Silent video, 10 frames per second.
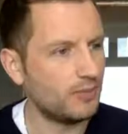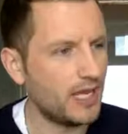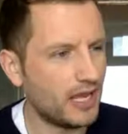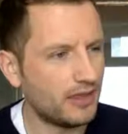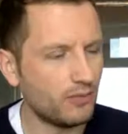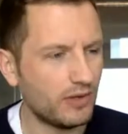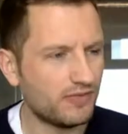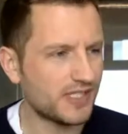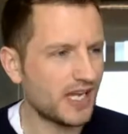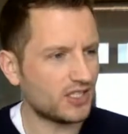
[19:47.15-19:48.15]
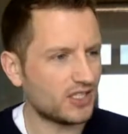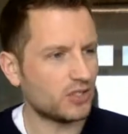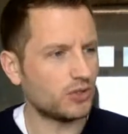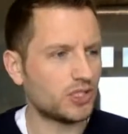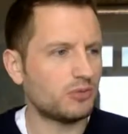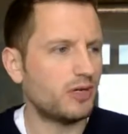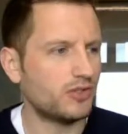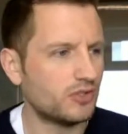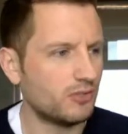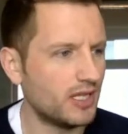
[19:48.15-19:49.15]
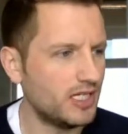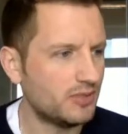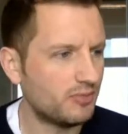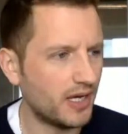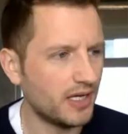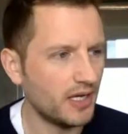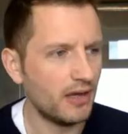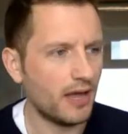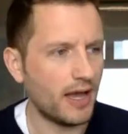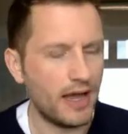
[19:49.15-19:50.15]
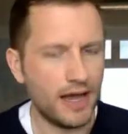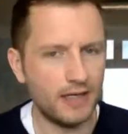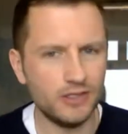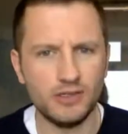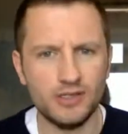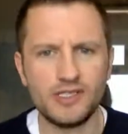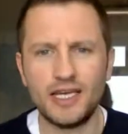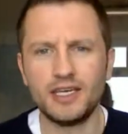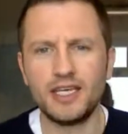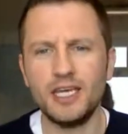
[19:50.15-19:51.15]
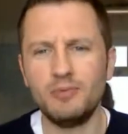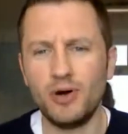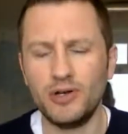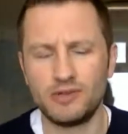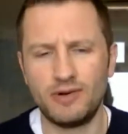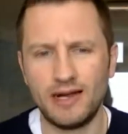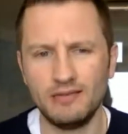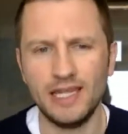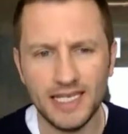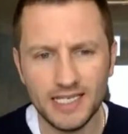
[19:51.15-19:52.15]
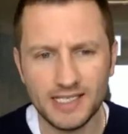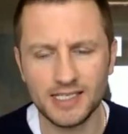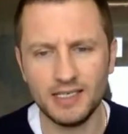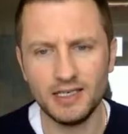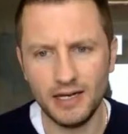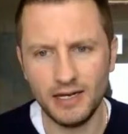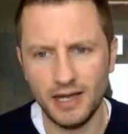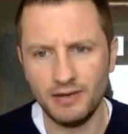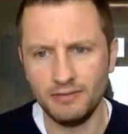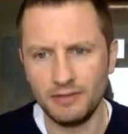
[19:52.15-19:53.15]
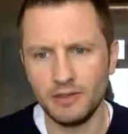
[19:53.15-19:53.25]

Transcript: in, I think we've started to touch upon some of these, but uh, and you, you said the key points around lease and, and, and yeah.